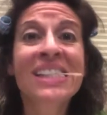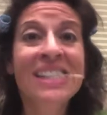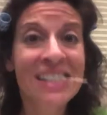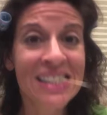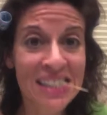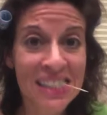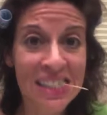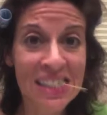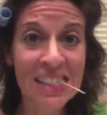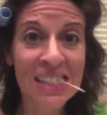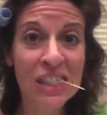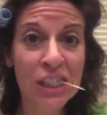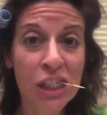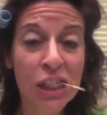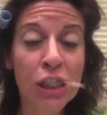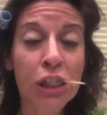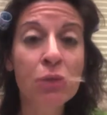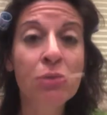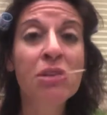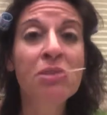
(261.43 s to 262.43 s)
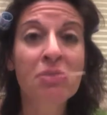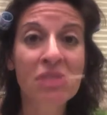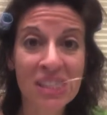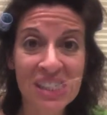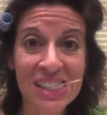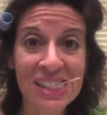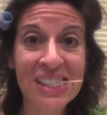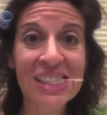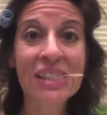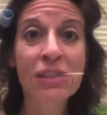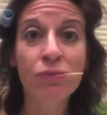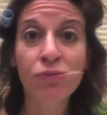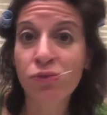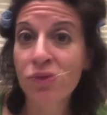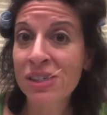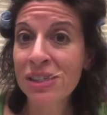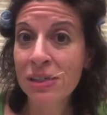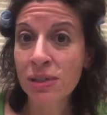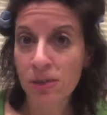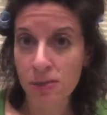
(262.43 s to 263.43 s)
he's gonna call me Missus Hanklin
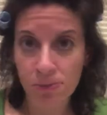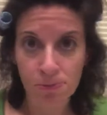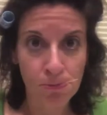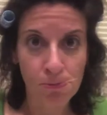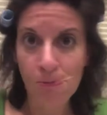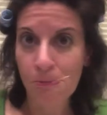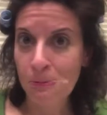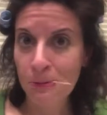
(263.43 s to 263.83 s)
Franklin.